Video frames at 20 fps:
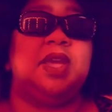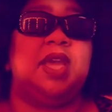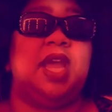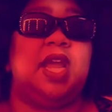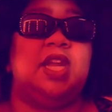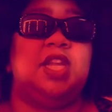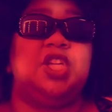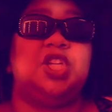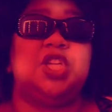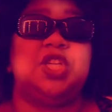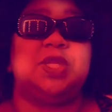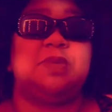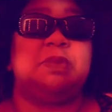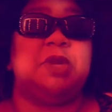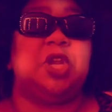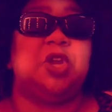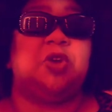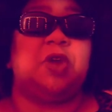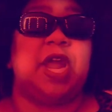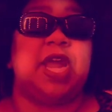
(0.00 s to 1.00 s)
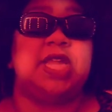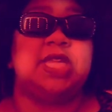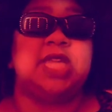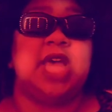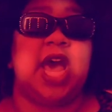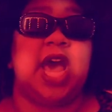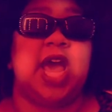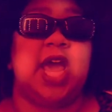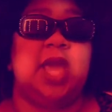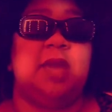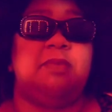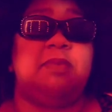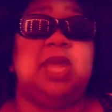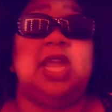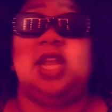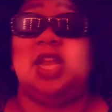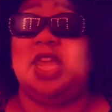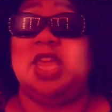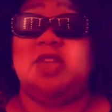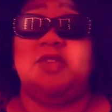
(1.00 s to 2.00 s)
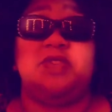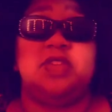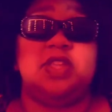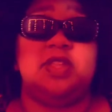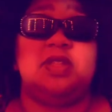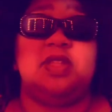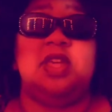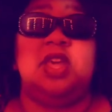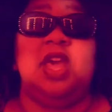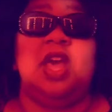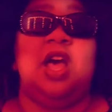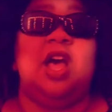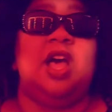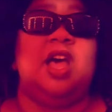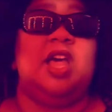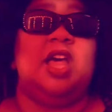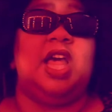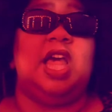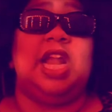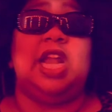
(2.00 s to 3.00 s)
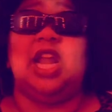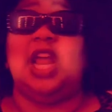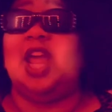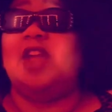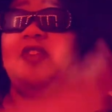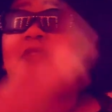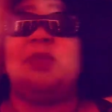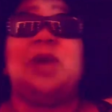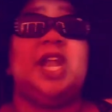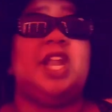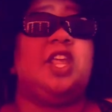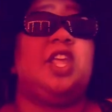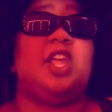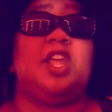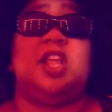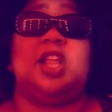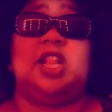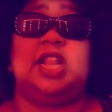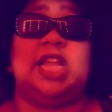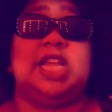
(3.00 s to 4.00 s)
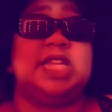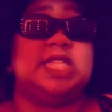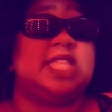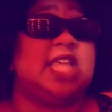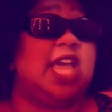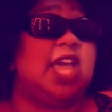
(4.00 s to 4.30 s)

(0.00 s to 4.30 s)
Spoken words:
and it's just been a great time. And even, and everybody, like I said,